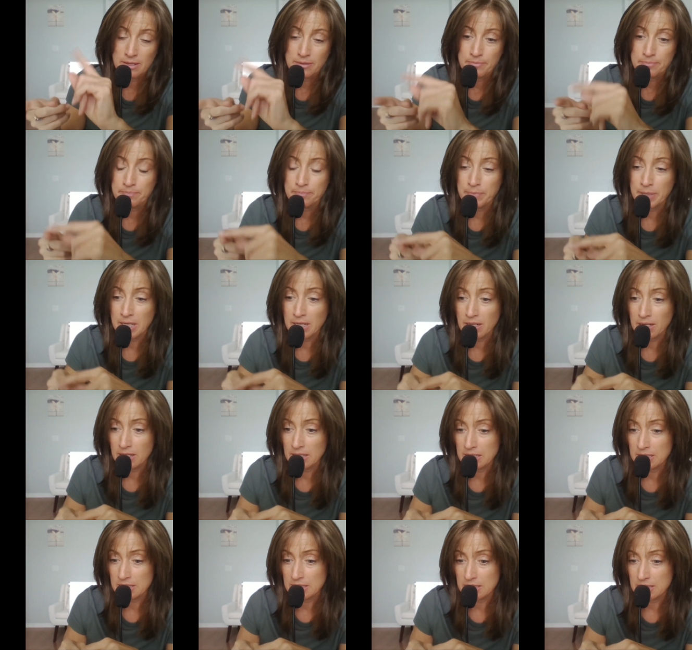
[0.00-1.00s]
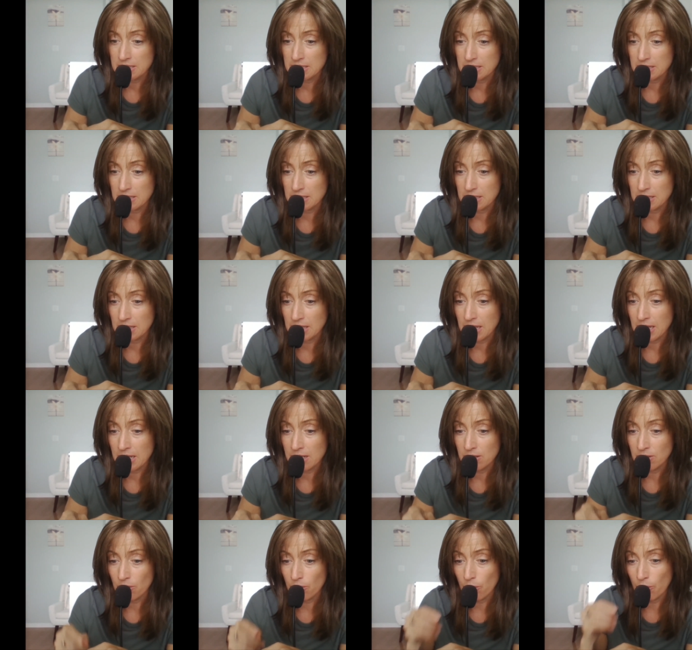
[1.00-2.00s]
Because
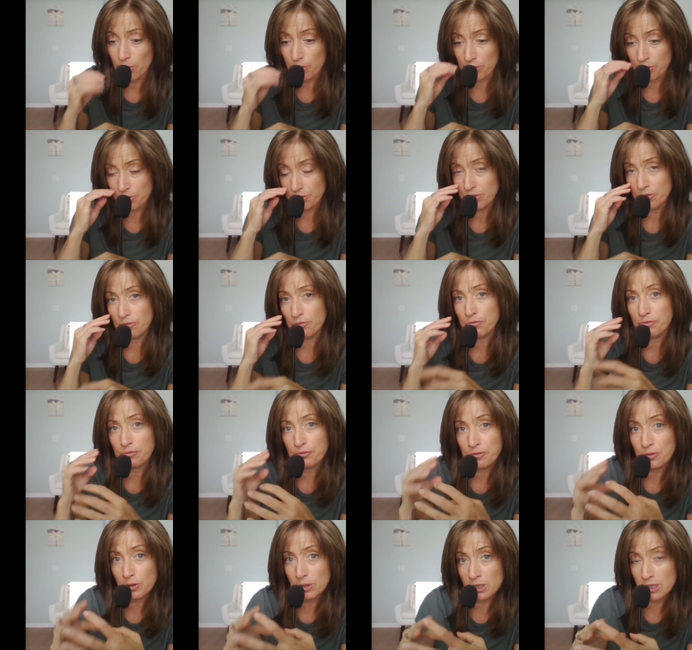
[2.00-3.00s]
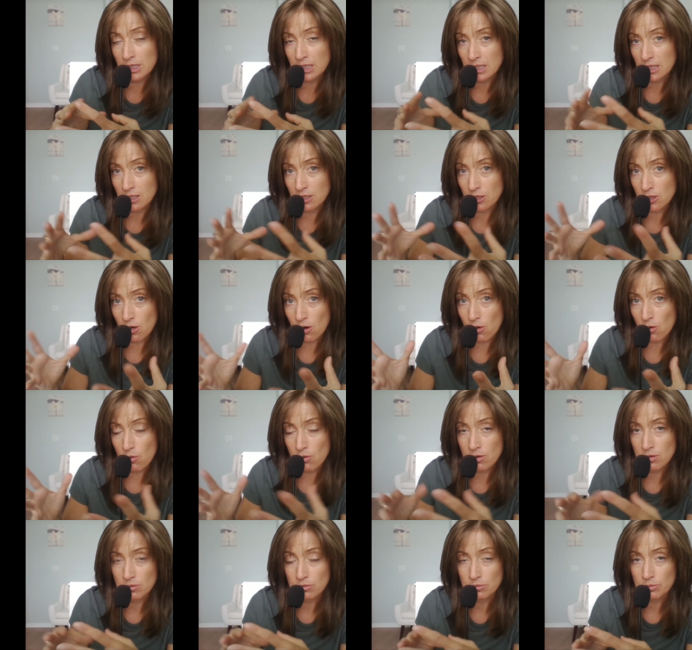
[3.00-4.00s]
in order to fully
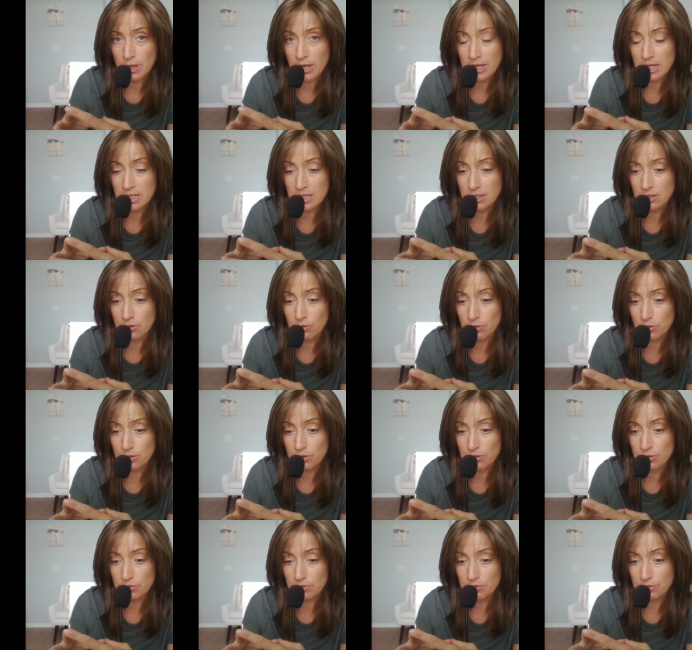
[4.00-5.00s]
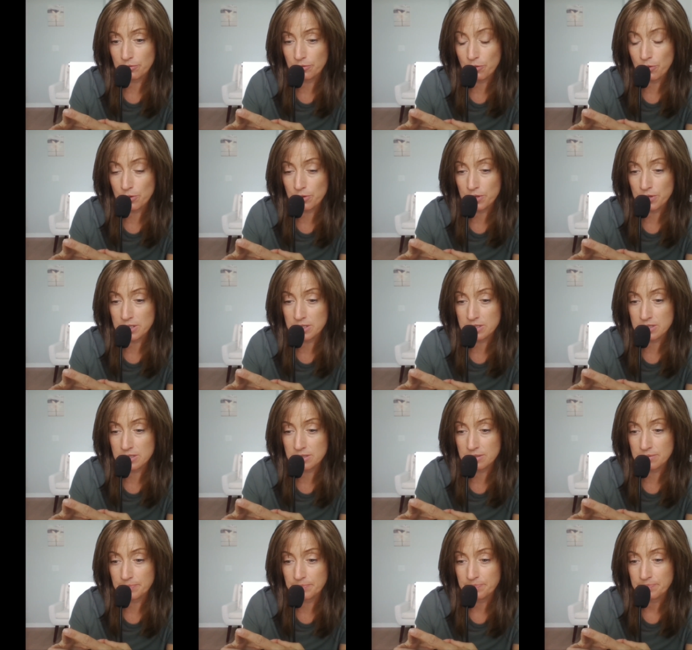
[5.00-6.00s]
go, right, in order for this,
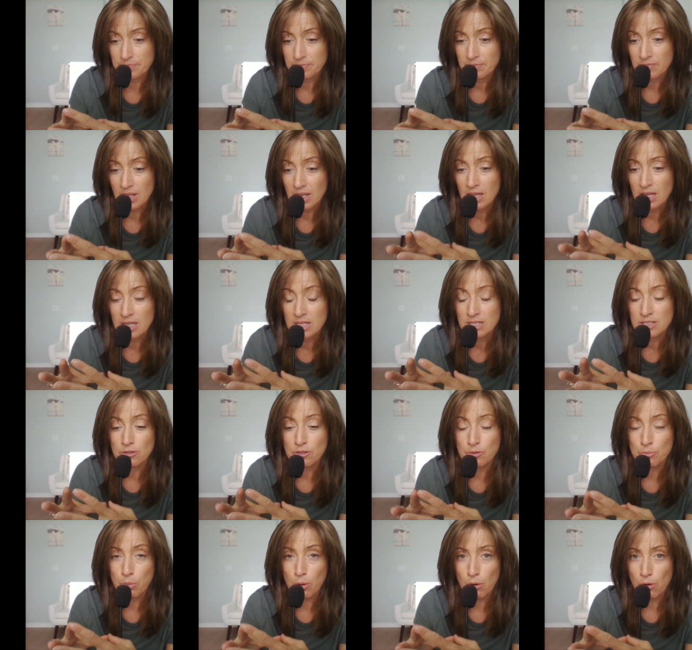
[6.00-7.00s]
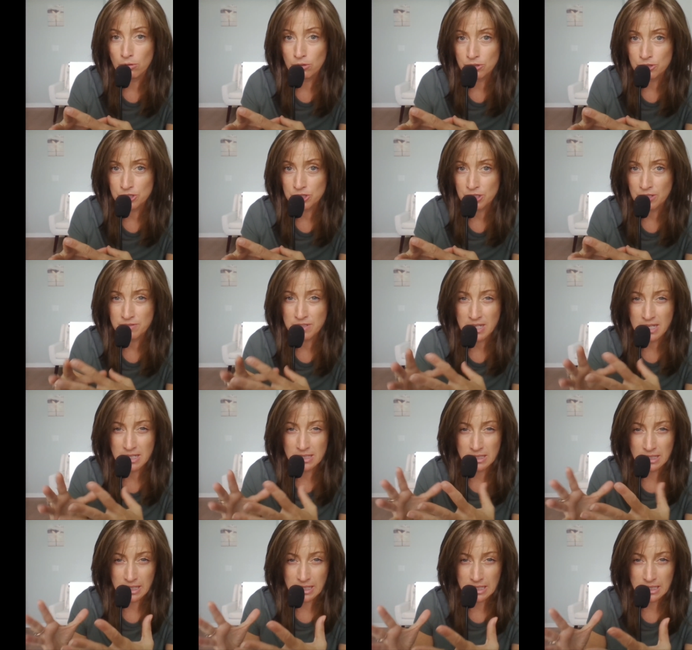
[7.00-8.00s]
so the pole shift and
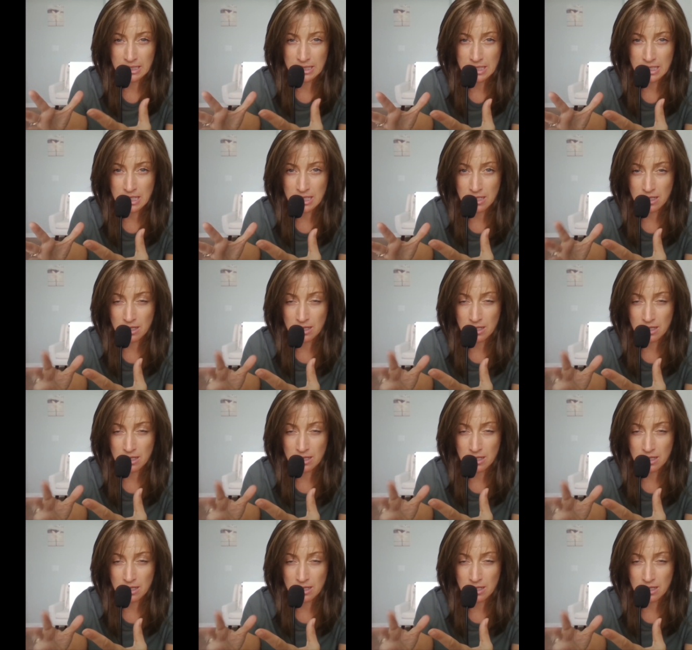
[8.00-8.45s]
like the,